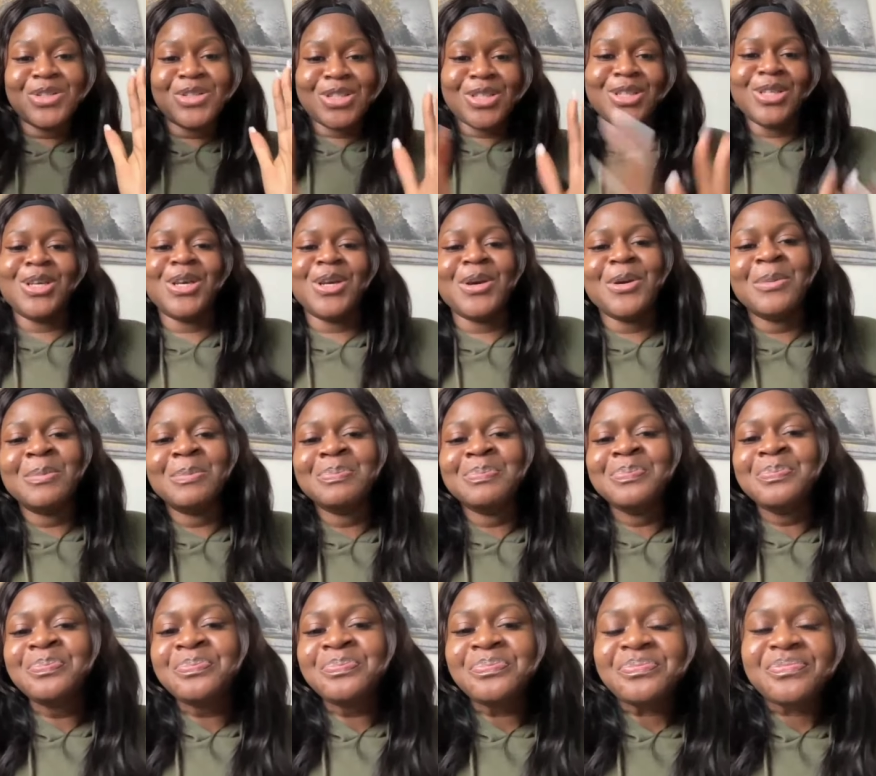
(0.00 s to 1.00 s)
to you
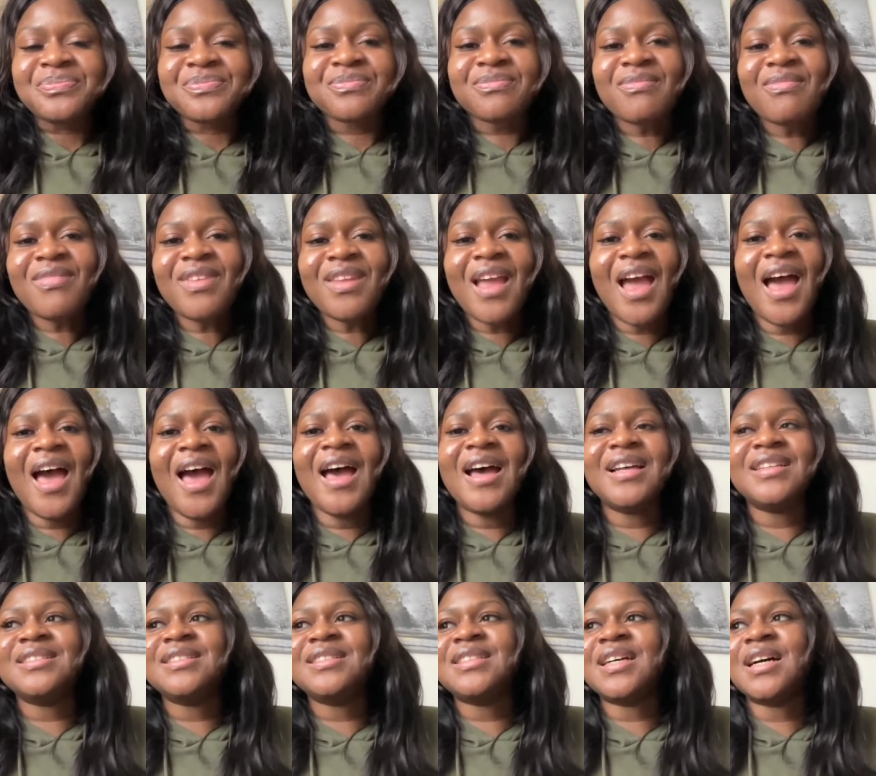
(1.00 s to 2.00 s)

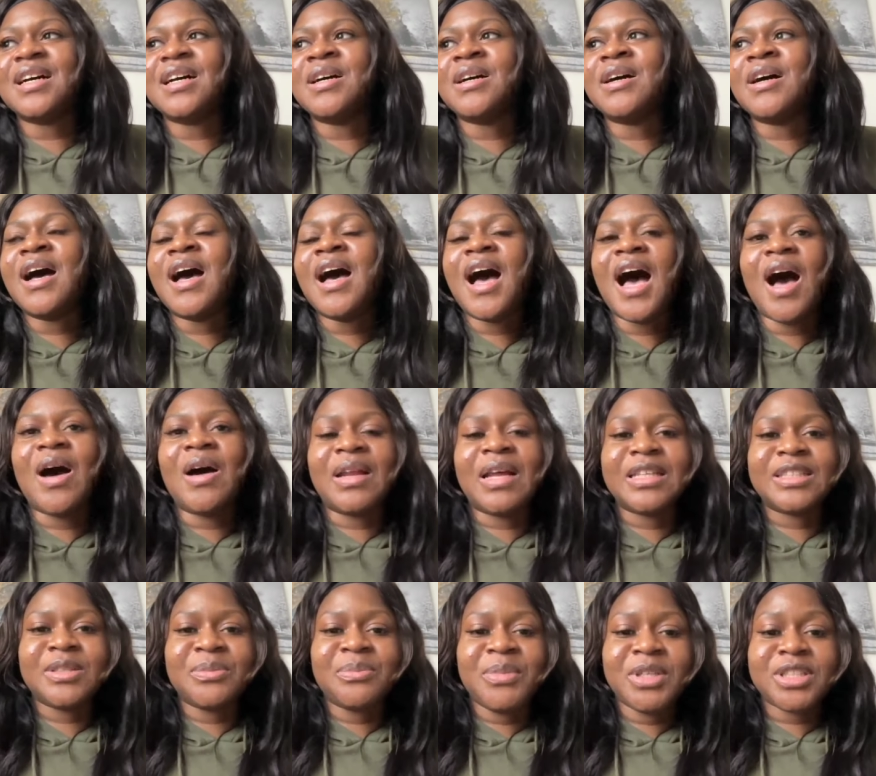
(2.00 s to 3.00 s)
and uh, I would
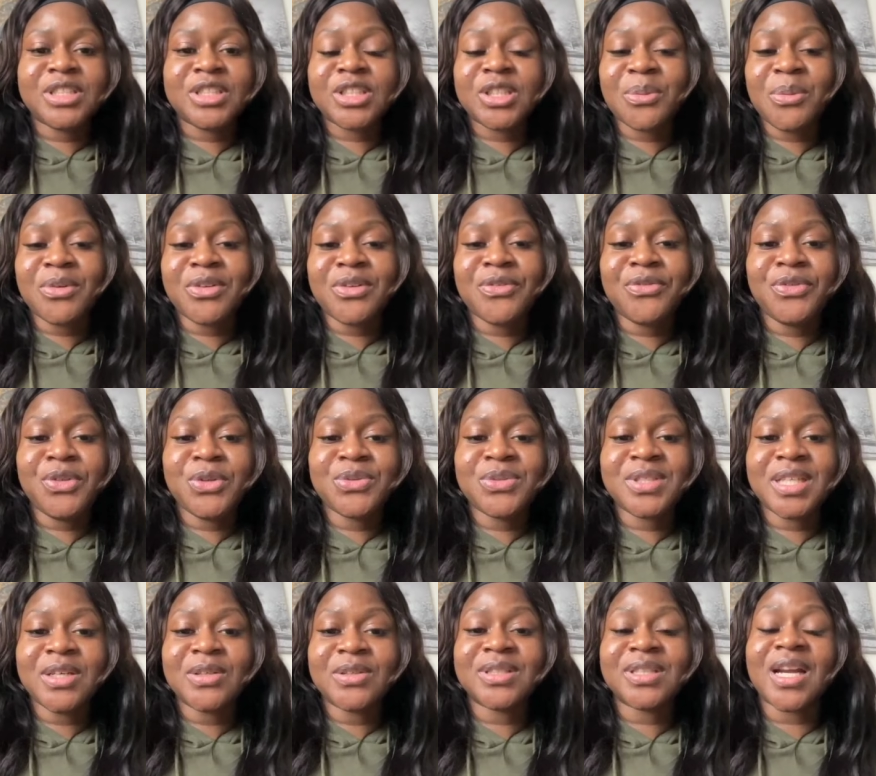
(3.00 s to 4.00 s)
like to mention some of the few
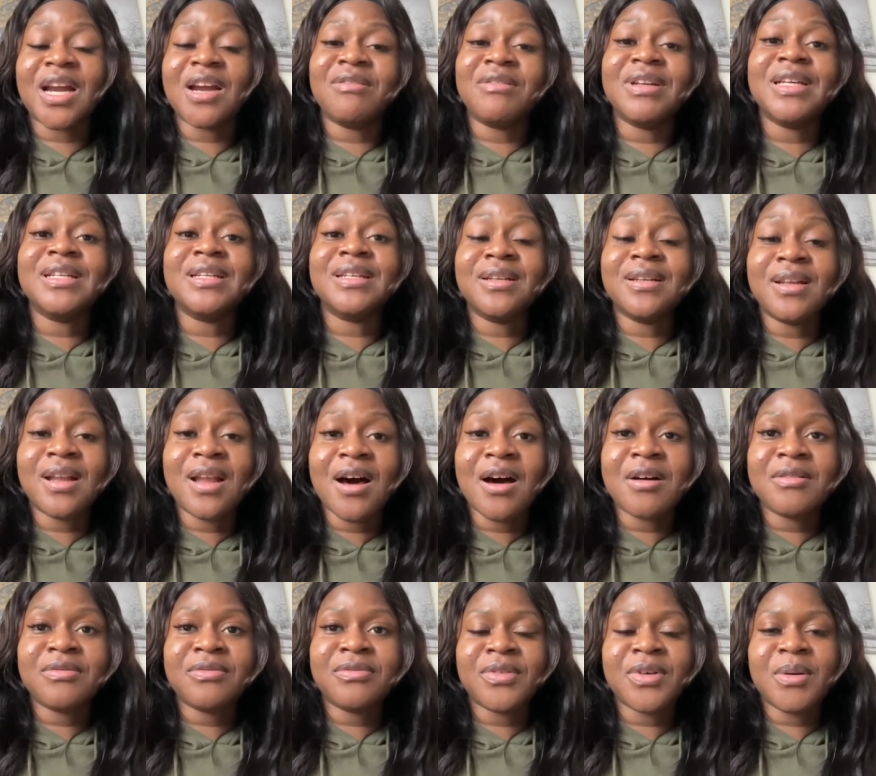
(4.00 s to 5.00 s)
skills that I really
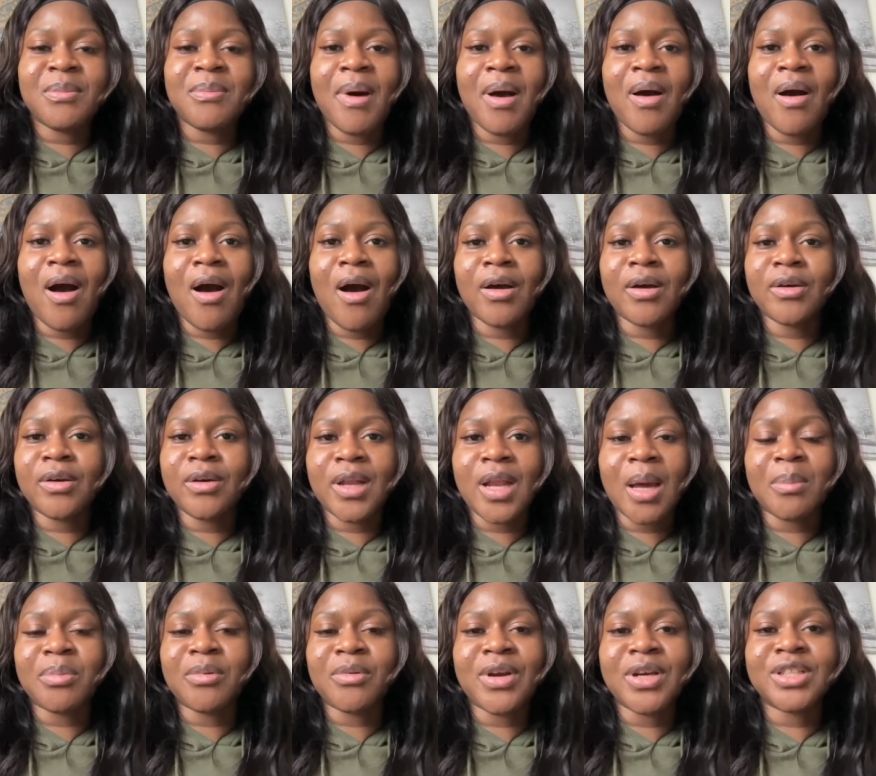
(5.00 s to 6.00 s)
love about our
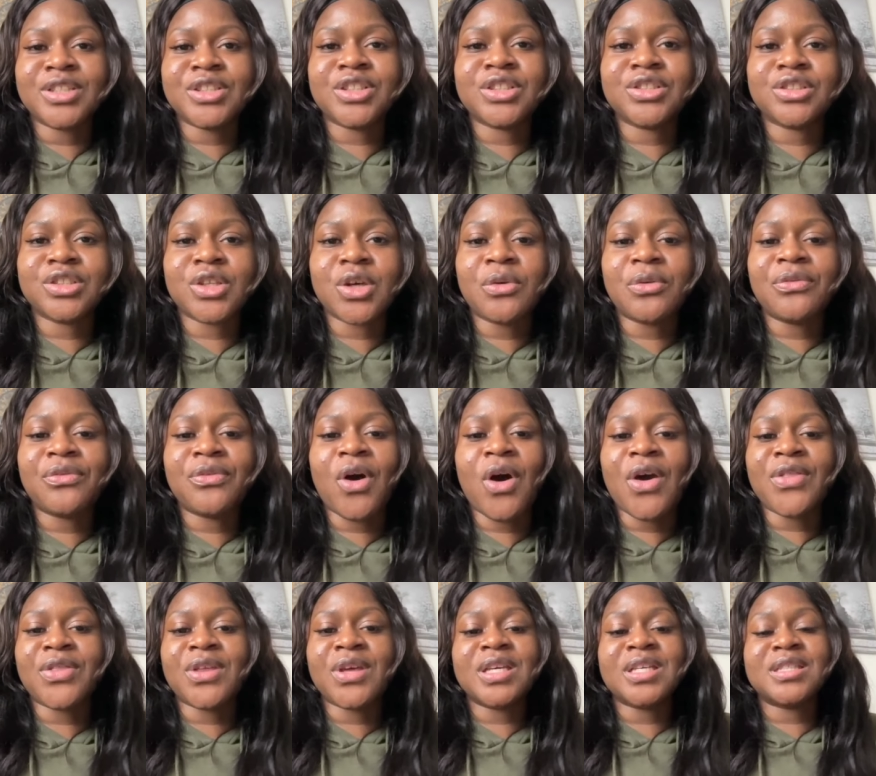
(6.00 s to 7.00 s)
collaboration so far.
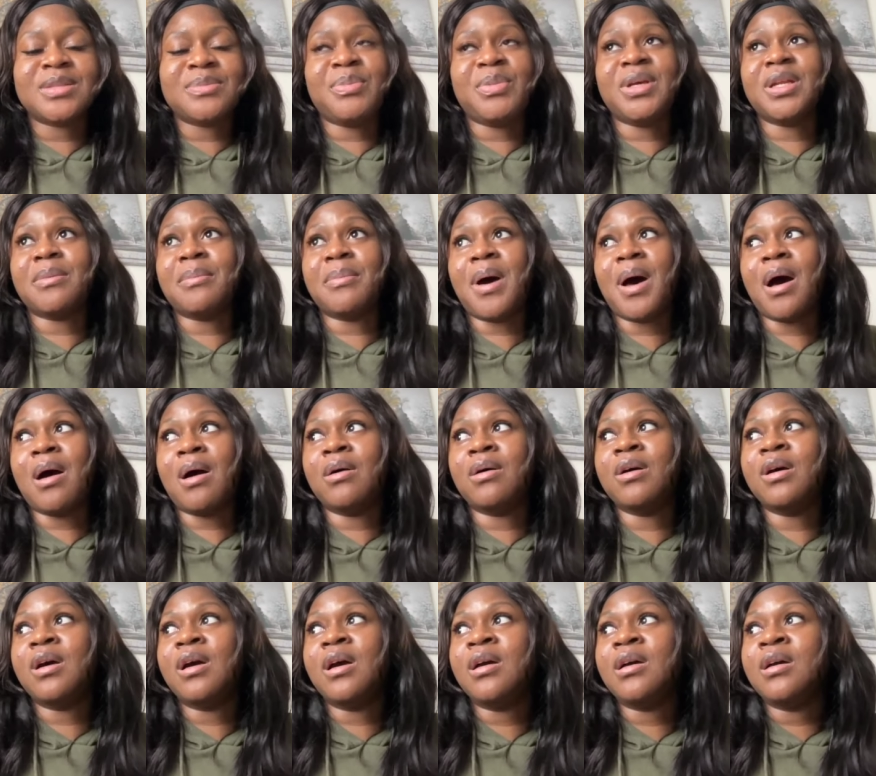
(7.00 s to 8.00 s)
I think it's been about
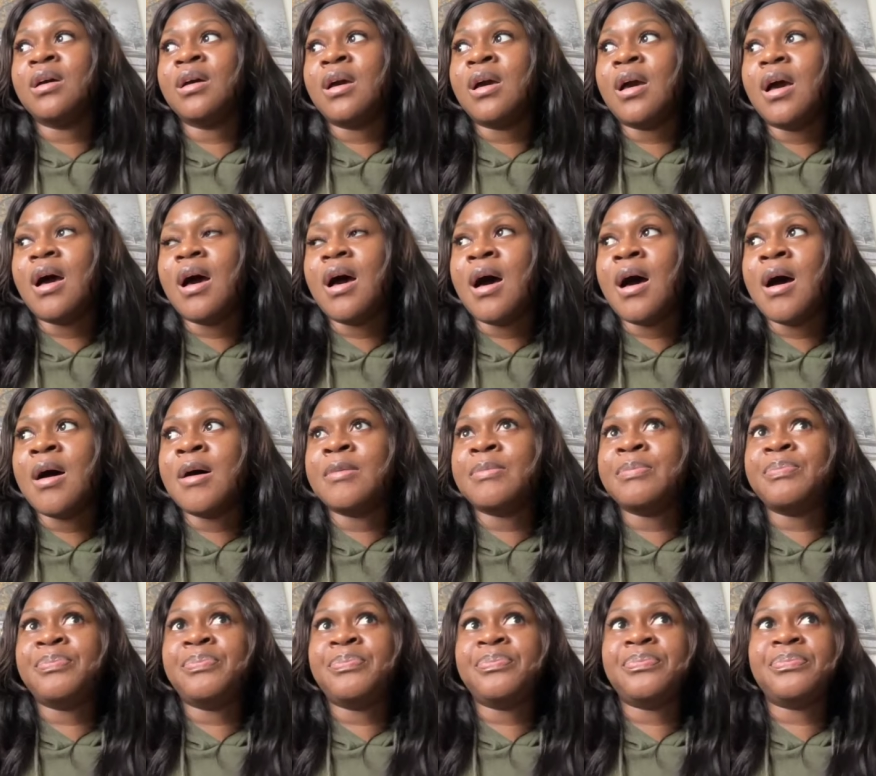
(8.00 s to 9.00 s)

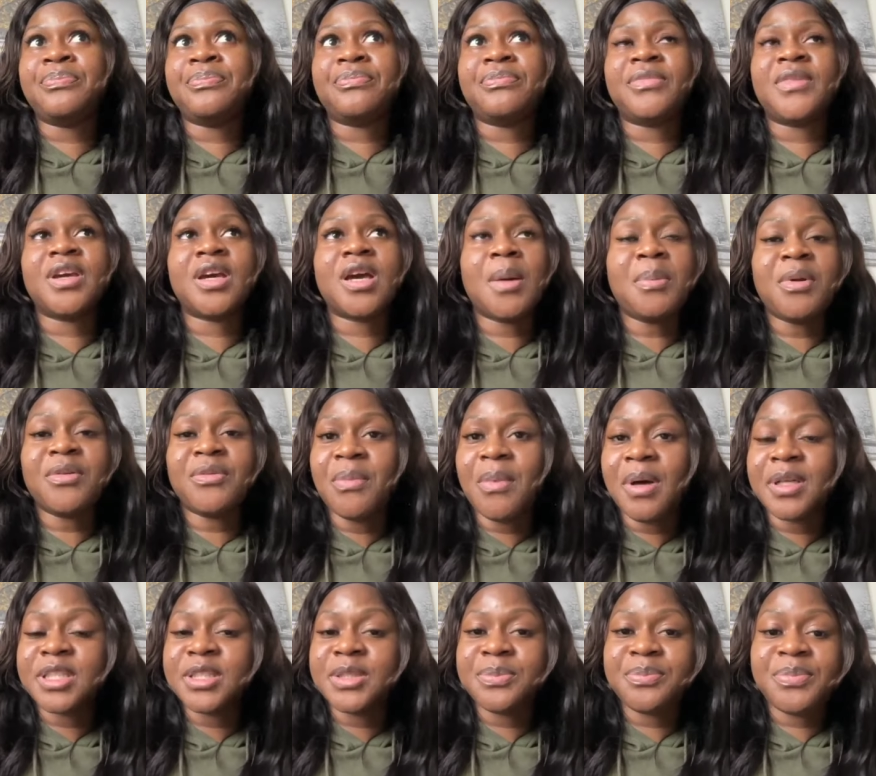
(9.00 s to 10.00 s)
um, a couple of
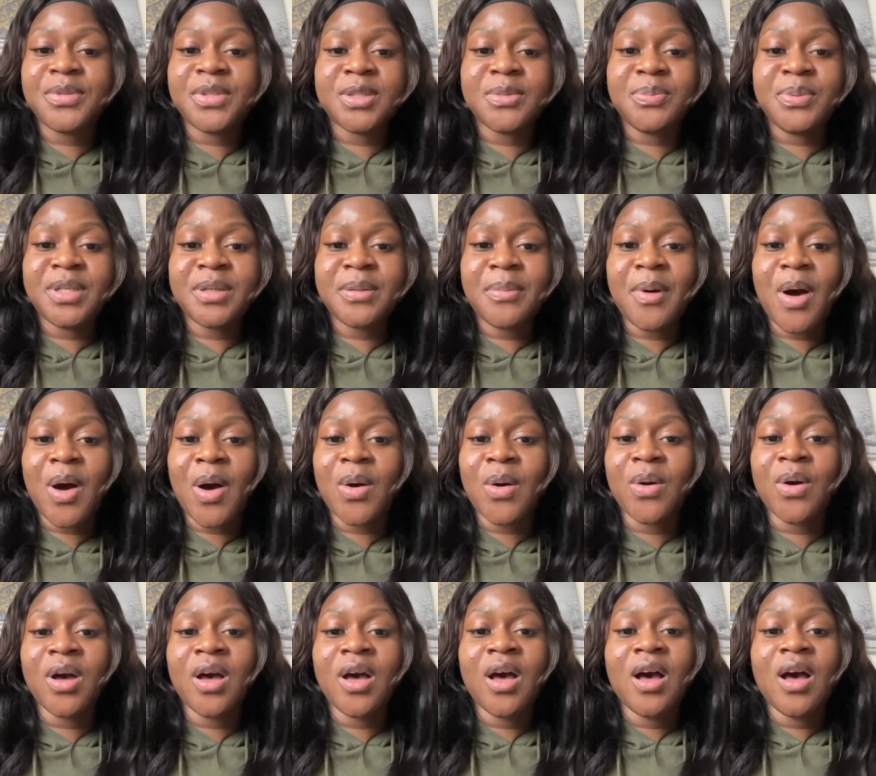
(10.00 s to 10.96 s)
months. It's been about